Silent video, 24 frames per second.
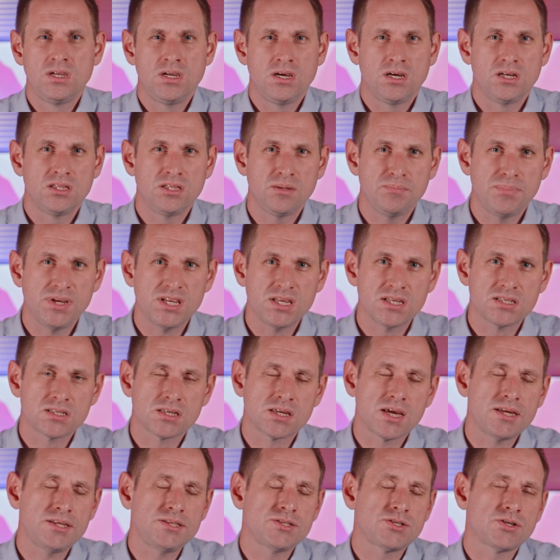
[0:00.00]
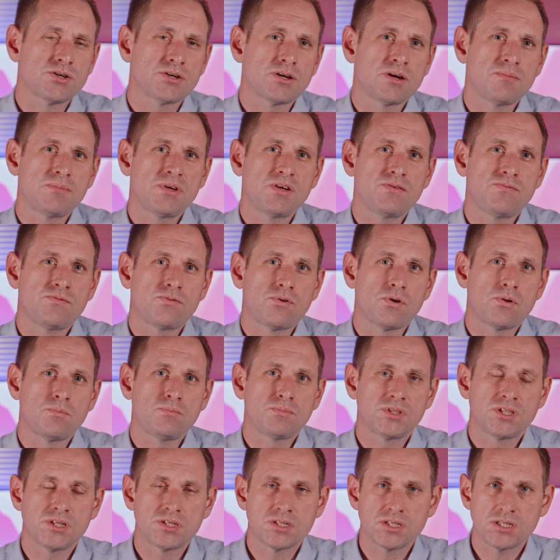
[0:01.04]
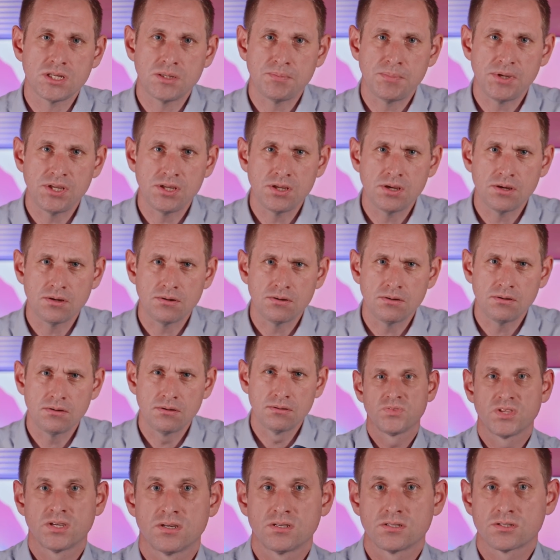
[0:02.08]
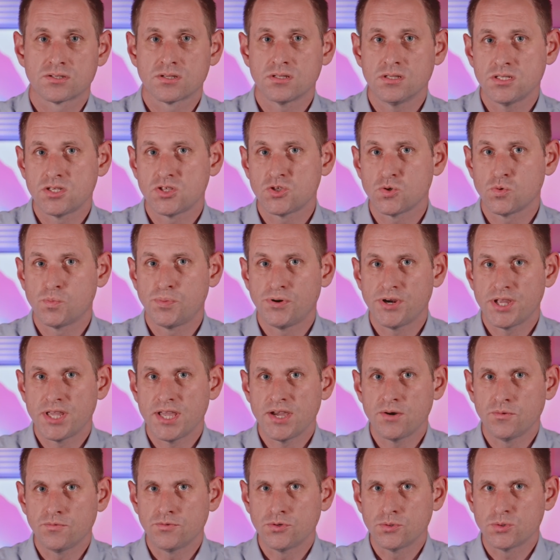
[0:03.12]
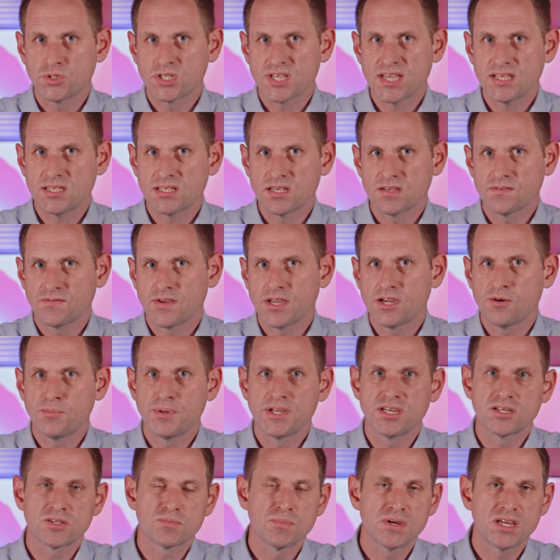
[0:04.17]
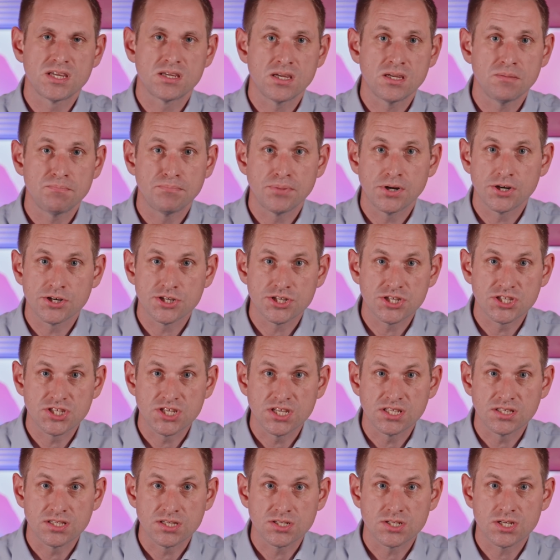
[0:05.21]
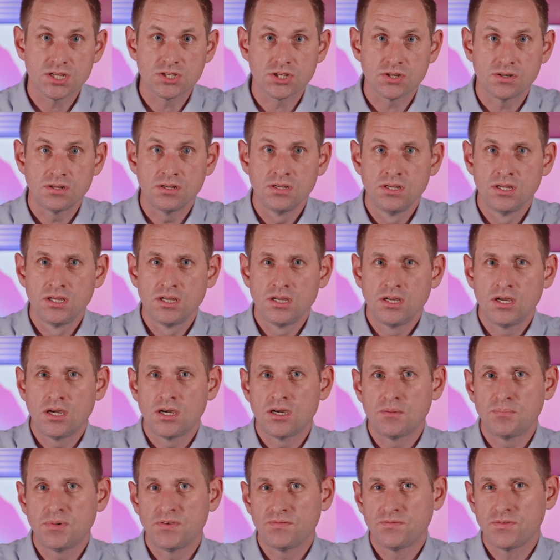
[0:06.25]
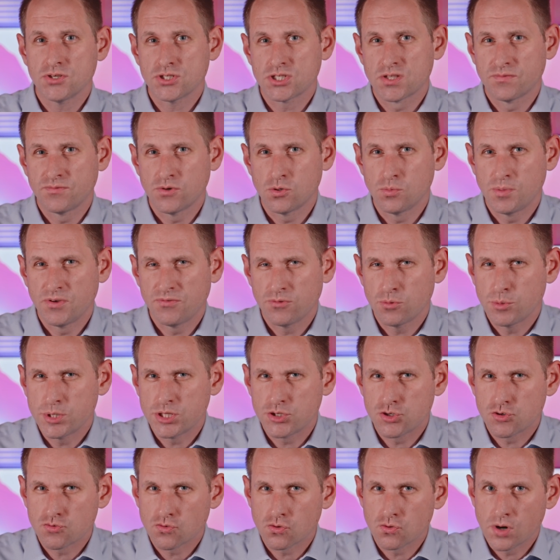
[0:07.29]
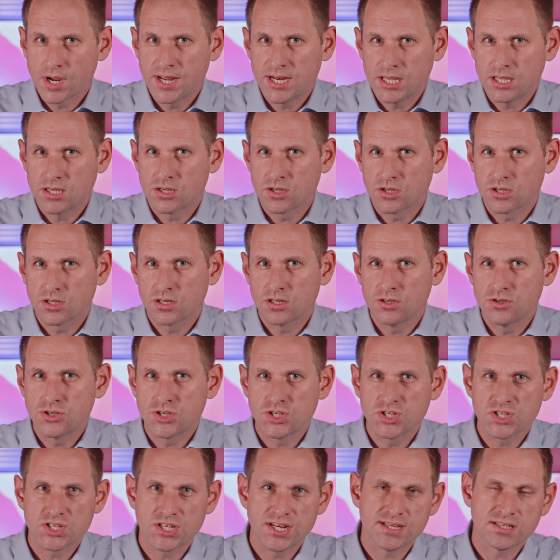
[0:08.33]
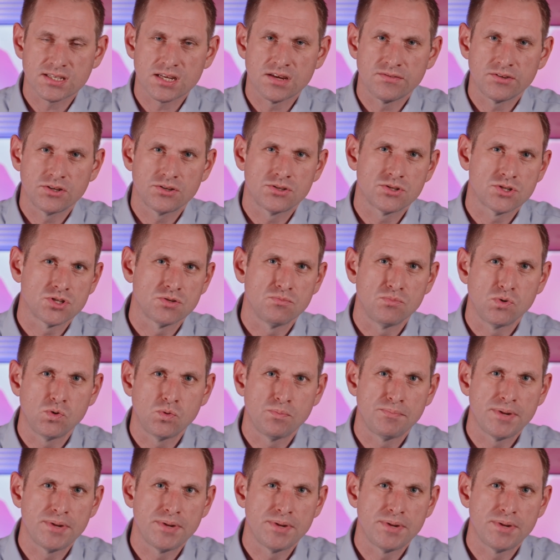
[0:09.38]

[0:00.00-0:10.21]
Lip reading: And the biggest gains are coming from the CPU. So this is all pretty helpful data for helping us make a purchasing decision. But first of all, before we draw any conclusions, let's have a look at some more